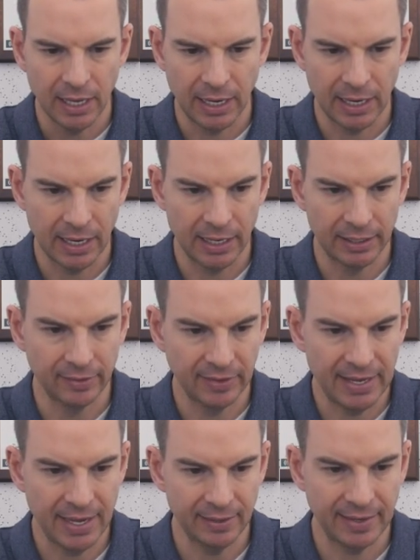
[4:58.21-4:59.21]
and
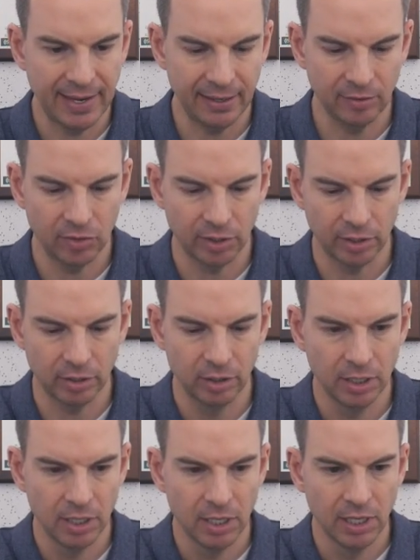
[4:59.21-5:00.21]
hit enter.
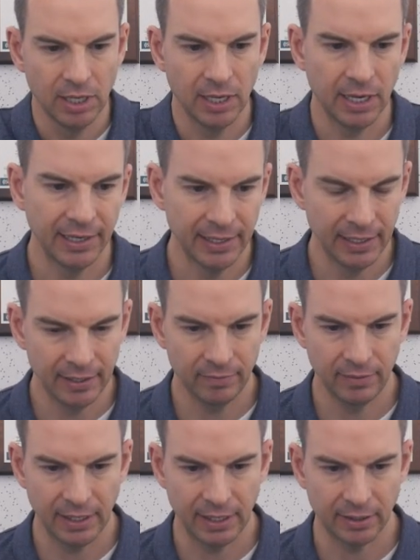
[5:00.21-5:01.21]
And then
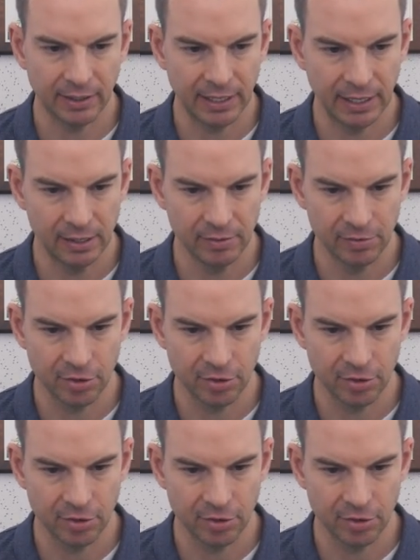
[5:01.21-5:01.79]
in there, I can